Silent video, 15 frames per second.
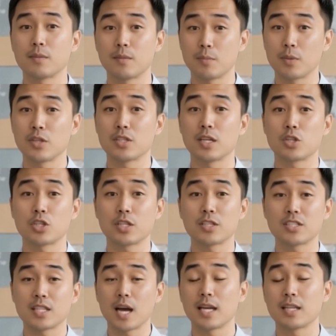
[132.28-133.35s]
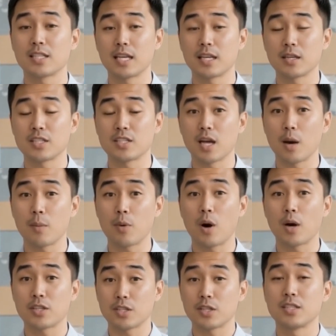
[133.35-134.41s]
Position sizing, stop
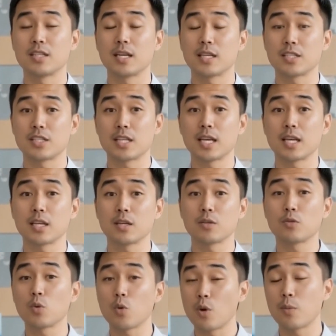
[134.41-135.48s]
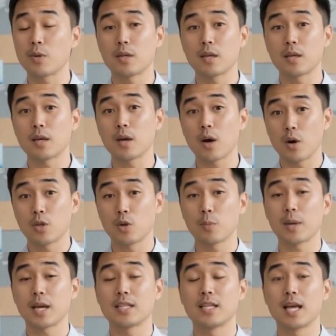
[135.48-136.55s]
losses, and staying informed are your
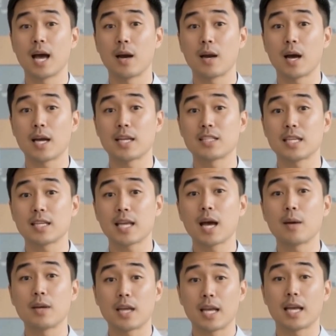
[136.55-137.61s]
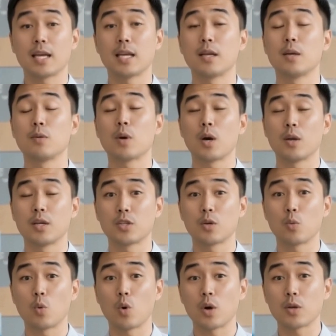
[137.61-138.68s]
best allies in navigating the
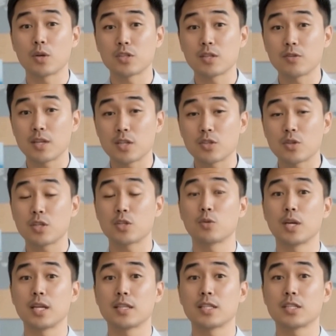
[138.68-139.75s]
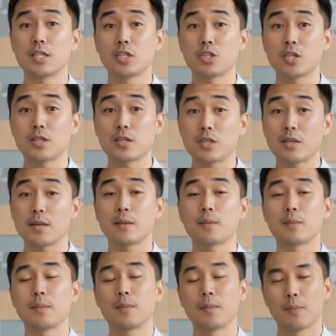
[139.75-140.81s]
volatile waters of interest rate decisions.
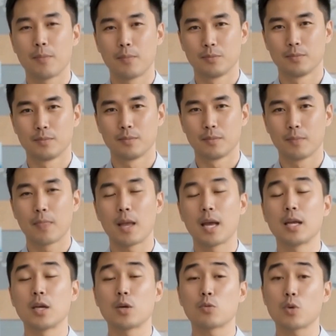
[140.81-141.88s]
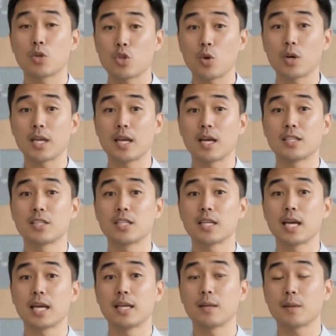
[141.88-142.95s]
Thank you for joining us
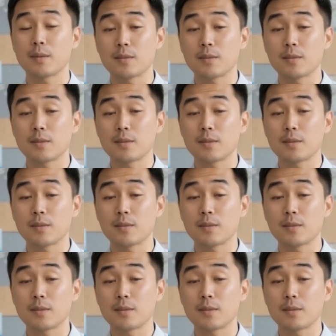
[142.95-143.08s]
today.